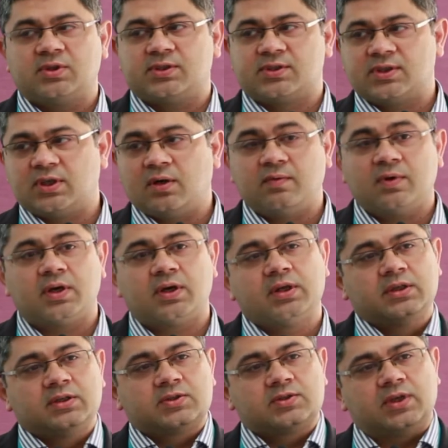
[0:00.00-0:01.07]
the server,
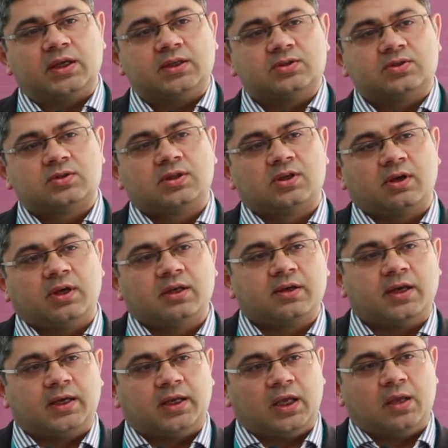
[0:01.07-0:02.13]
stage 3,
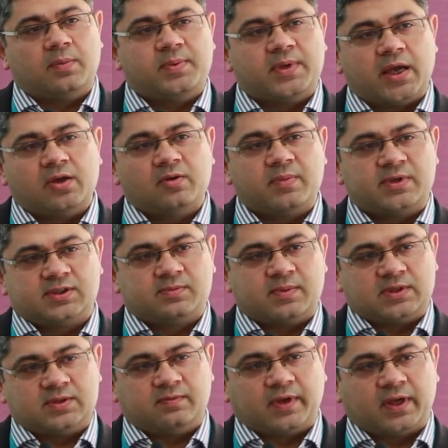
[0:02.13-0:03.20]
create API or message
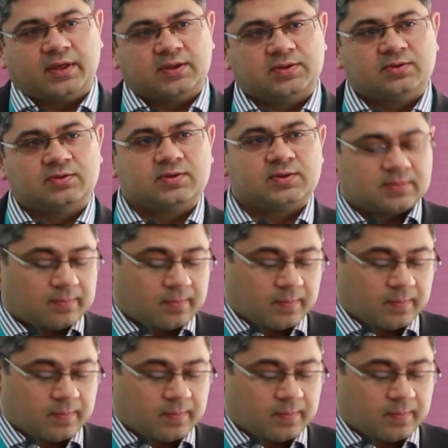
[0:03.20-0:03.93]
specifications.